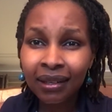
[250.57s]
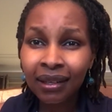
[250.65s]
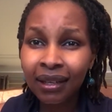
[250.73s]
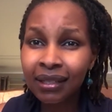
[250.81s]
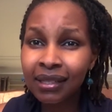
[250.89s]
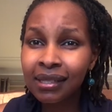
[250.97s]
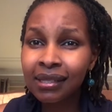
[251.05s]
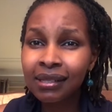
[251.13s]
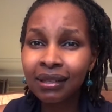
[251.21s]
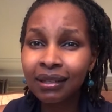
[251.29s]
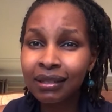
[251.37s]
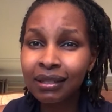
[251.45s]

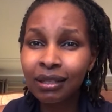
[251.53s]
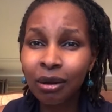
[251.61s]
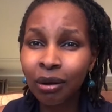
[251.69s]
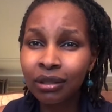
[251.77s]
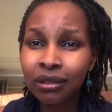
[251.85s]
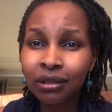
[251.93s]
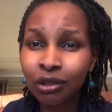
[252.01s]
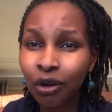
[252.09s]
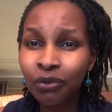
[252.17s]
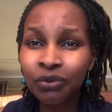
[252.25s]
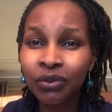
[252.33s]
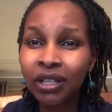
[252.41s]
It's not,
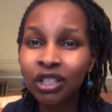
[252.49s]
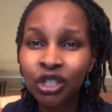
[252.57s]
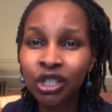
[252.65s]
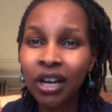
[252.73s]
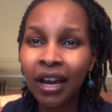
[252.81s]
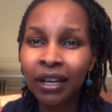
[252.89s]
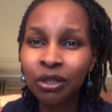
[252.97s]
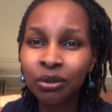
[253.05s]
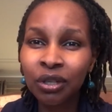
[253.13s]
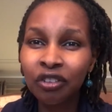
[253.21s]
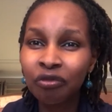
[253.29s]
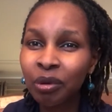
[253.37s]
don't feel shy to
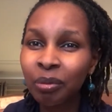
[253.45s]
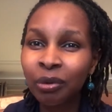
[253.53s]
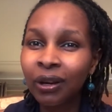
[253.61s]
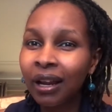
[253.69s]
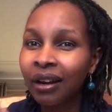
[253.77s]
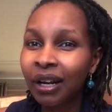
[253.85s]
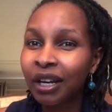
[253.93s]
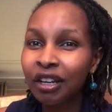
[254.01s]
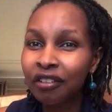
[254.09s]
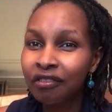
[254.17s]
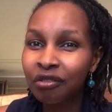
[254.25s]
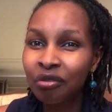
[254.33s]
give people a
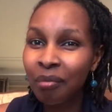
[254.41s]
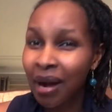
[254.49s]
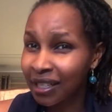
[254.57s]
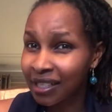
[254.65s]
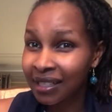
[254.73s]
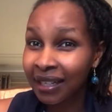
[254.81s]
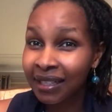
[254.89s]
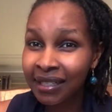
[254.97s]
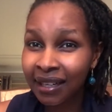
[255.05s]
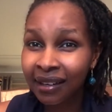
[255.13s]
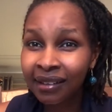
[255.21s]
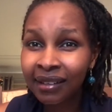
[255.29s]
rendezvous much later.